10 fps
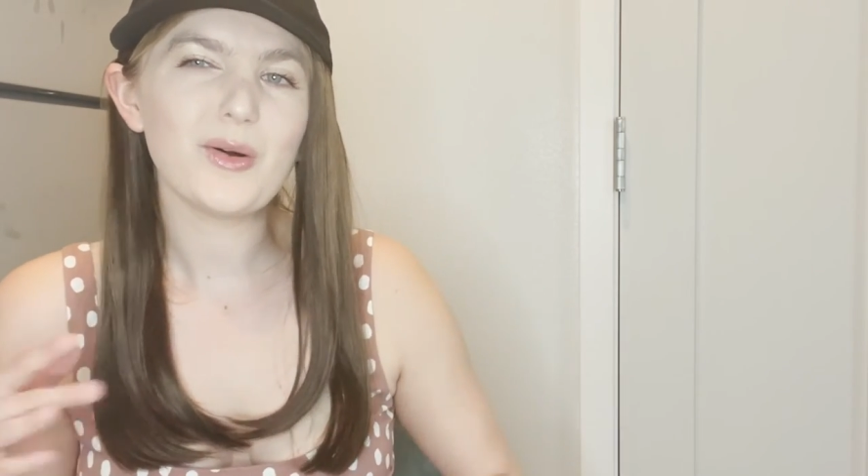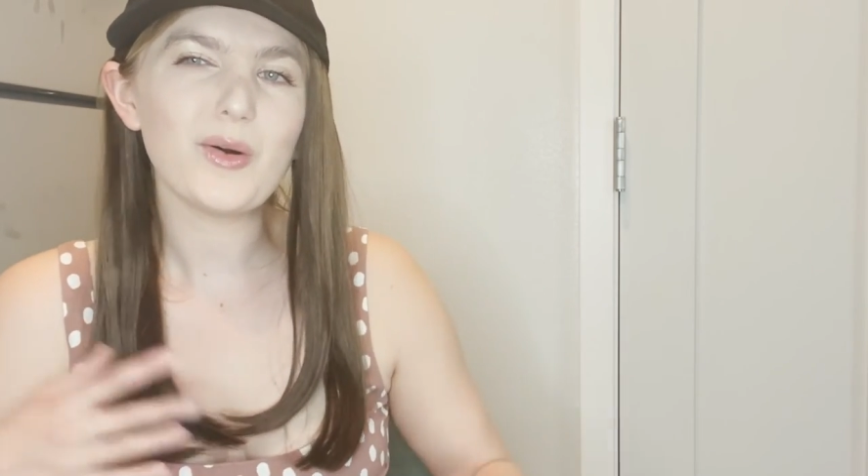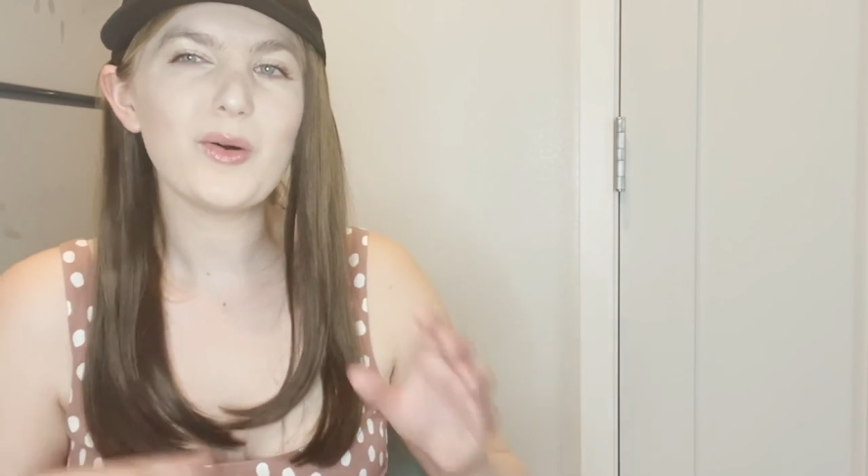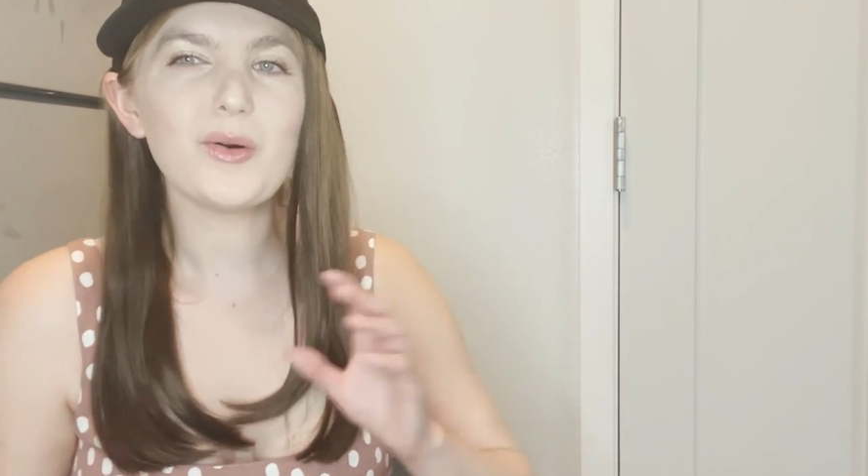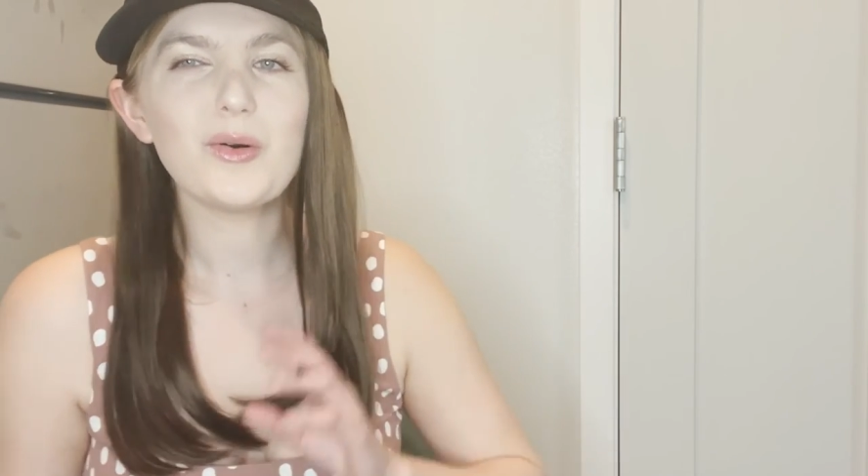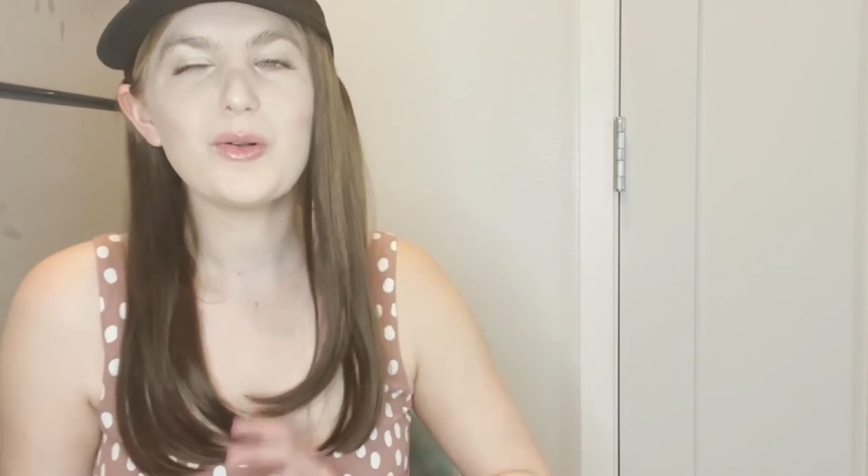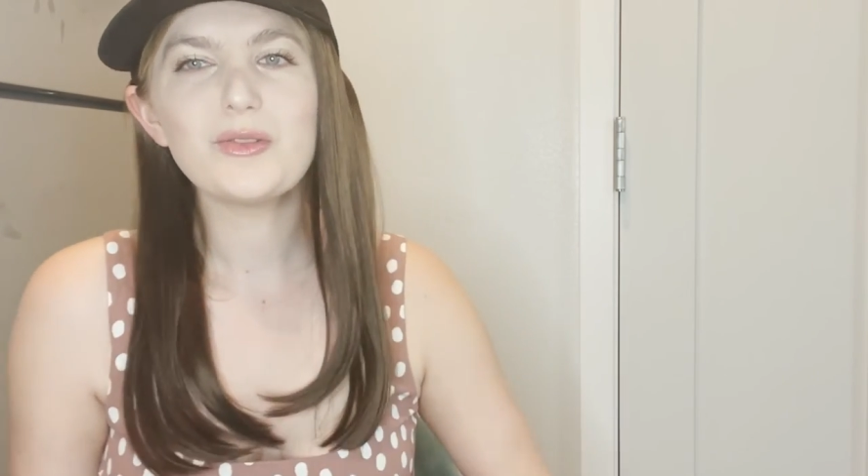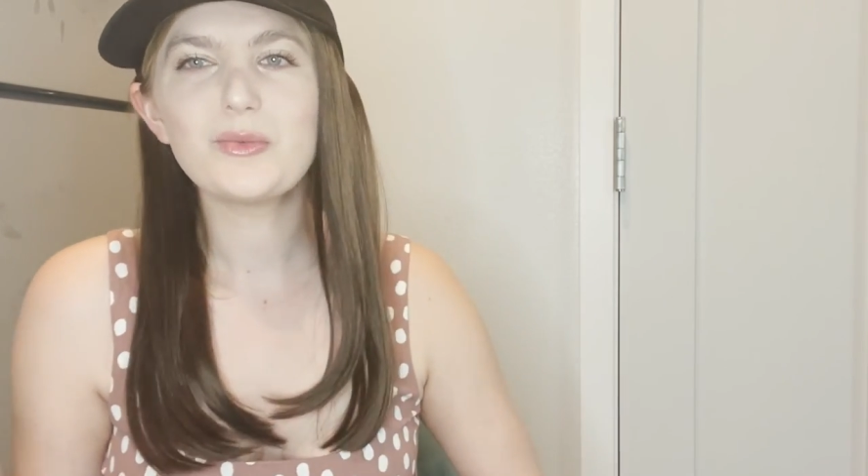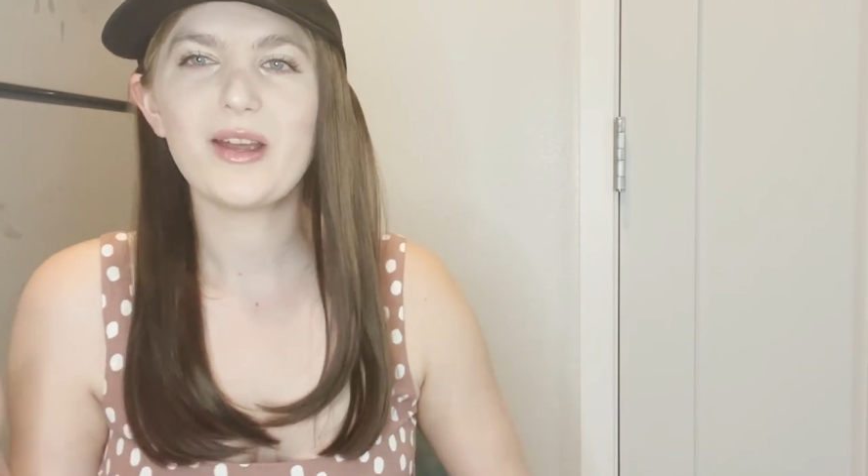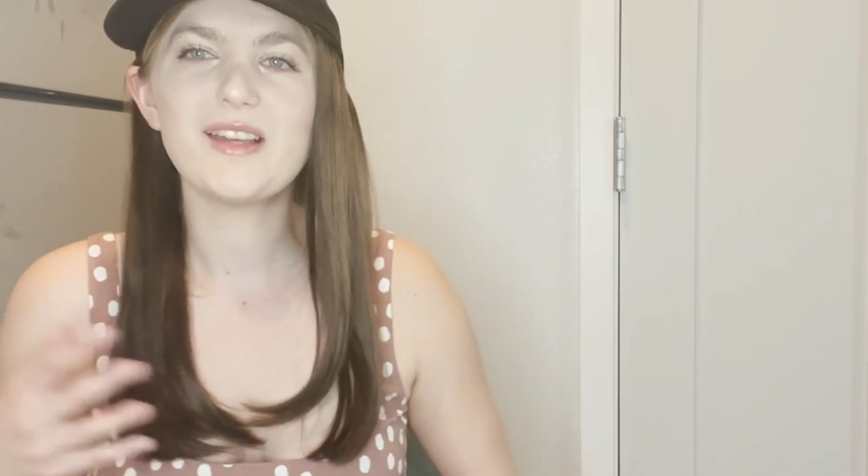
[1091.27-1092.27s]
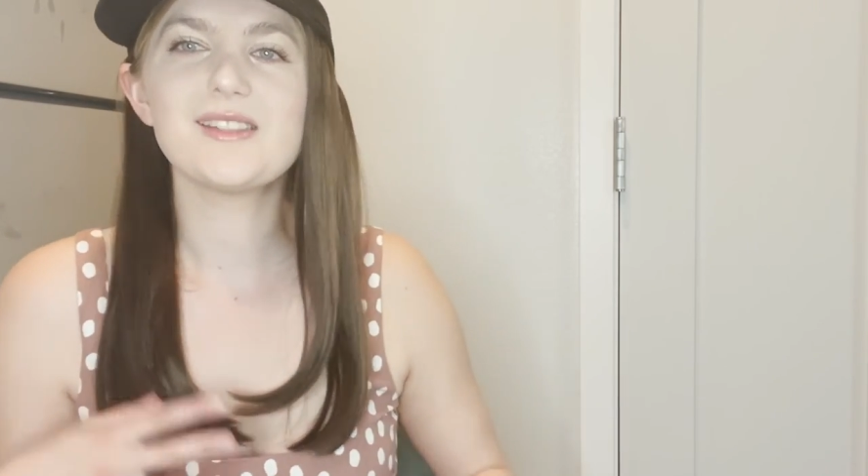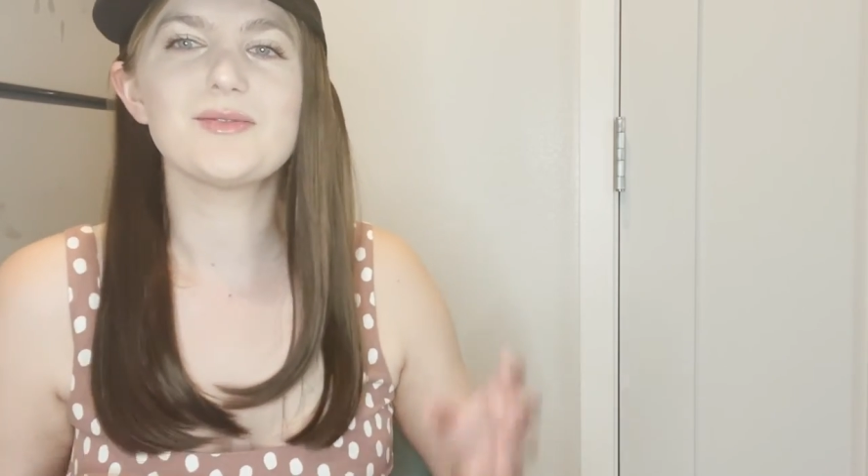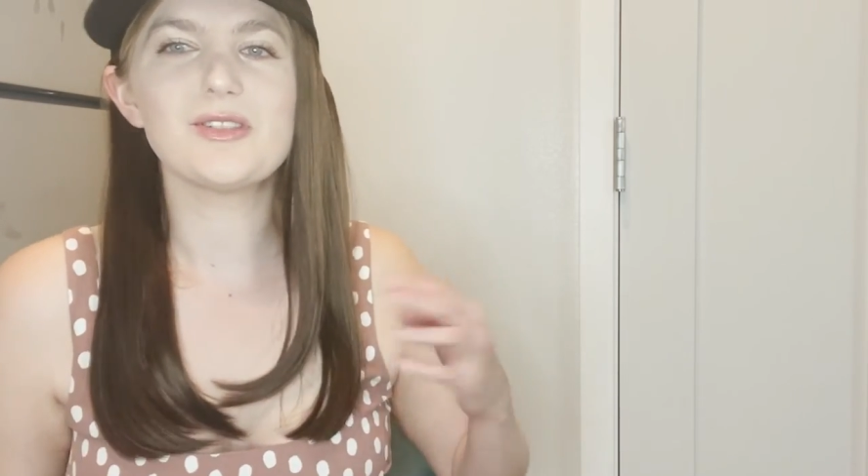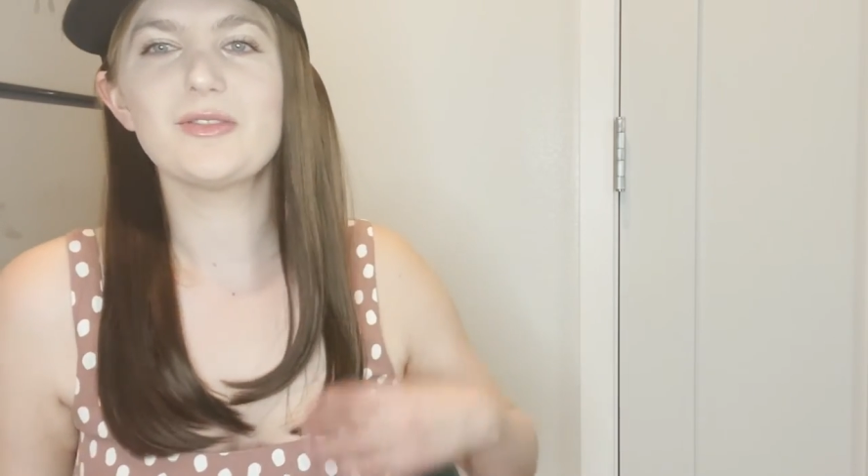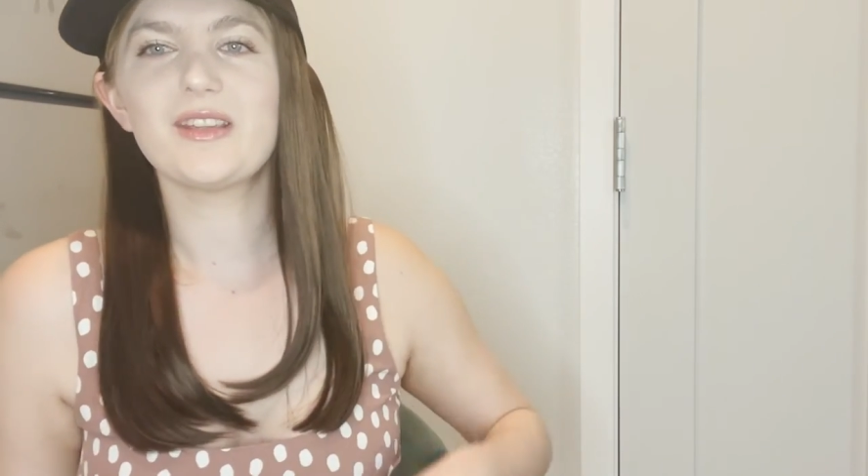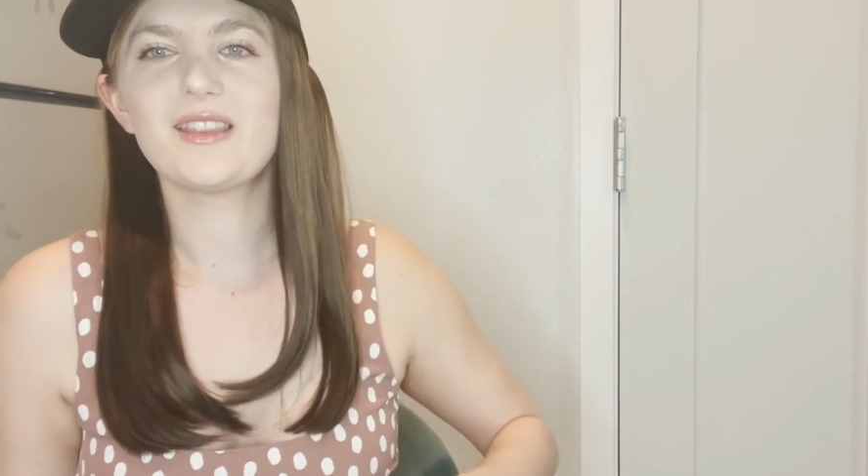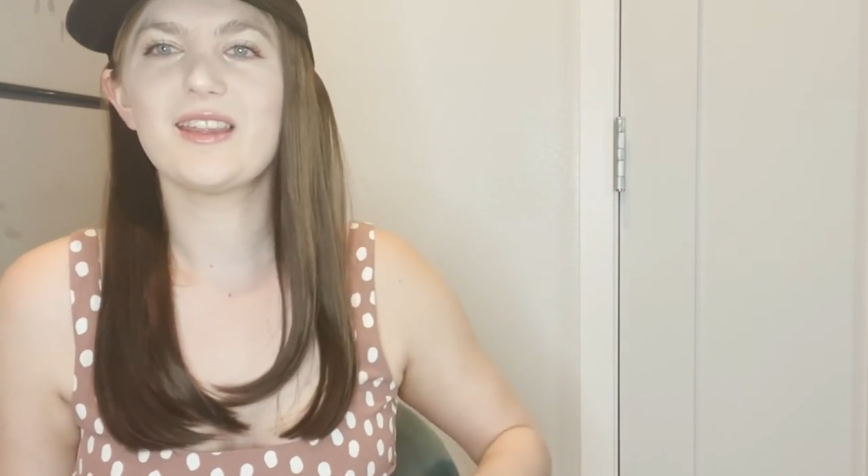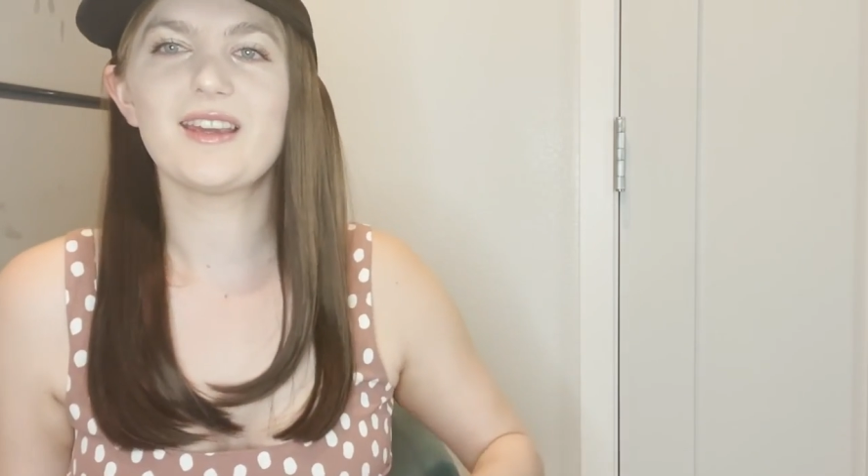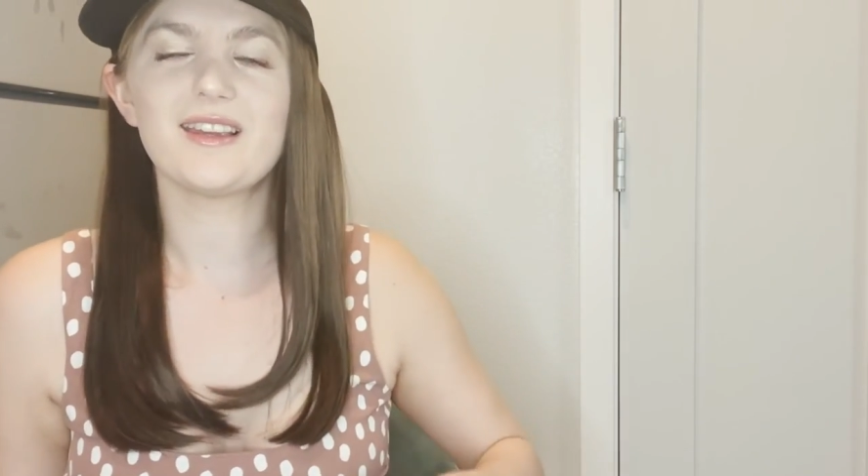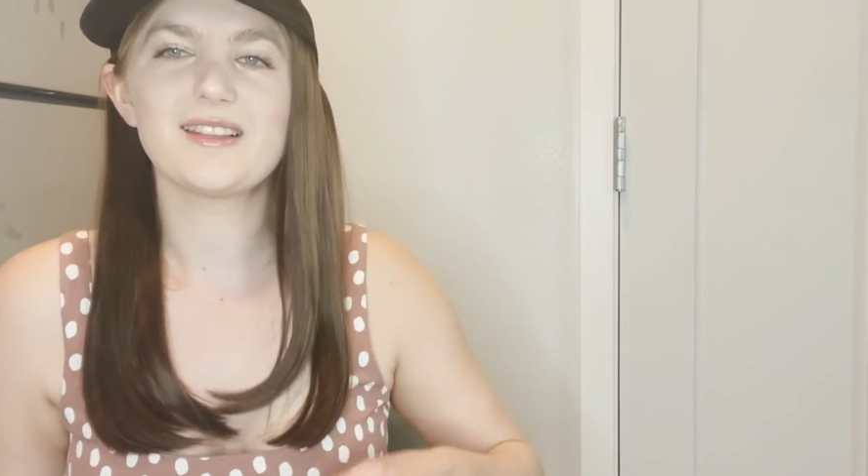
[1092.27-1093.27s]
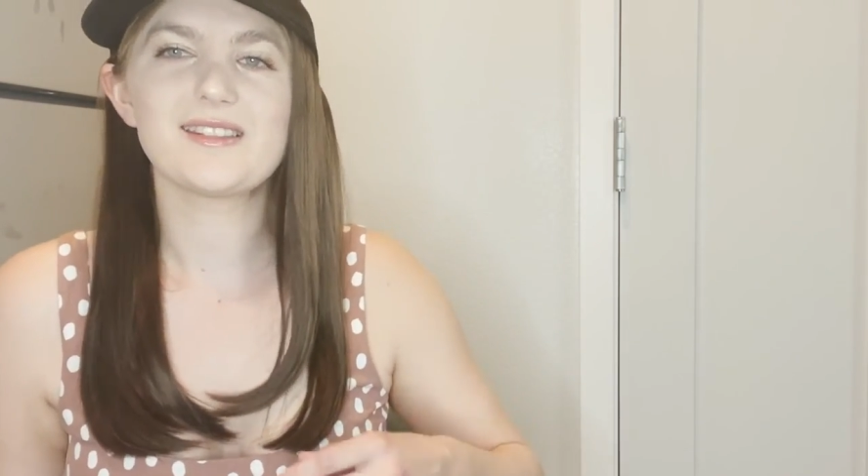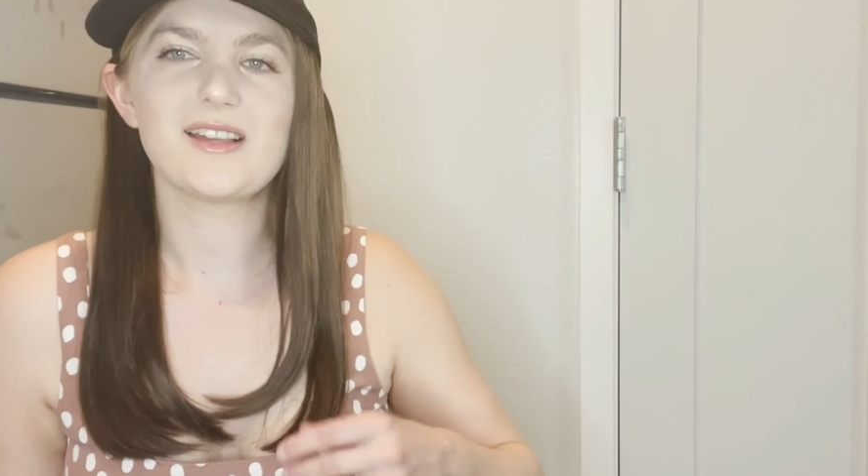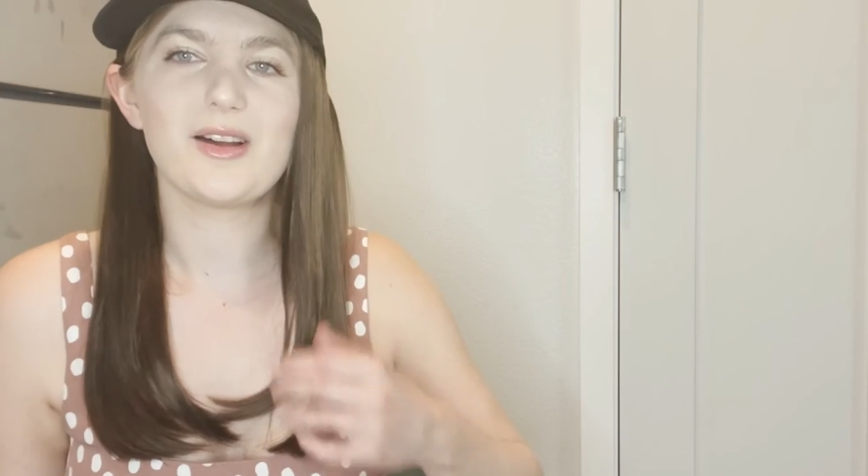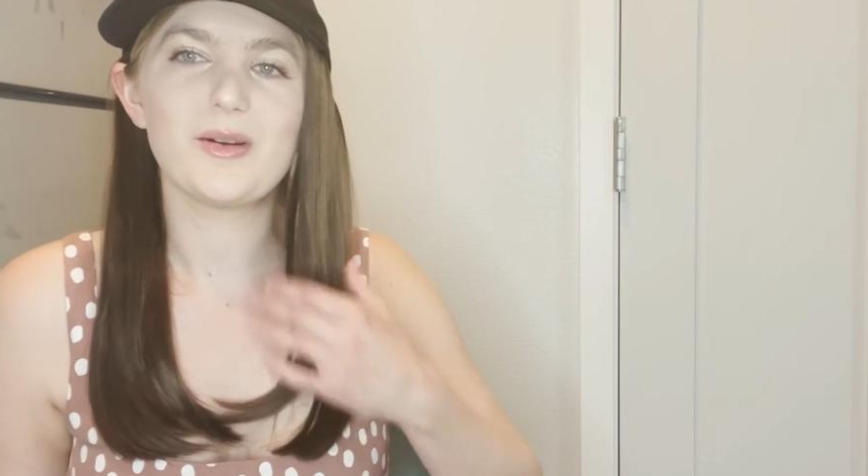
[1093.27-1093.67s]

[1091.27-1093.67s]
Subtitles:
old ways of doing things.